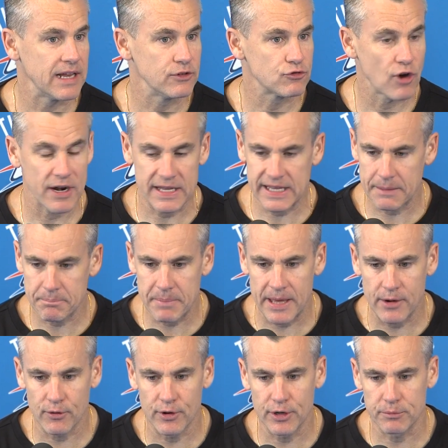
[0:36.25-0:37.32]
and trying to get
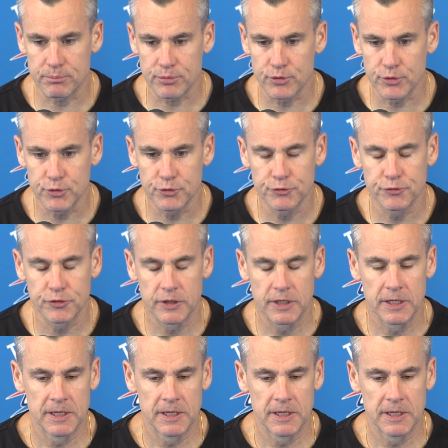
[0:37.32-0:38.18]
better and improve.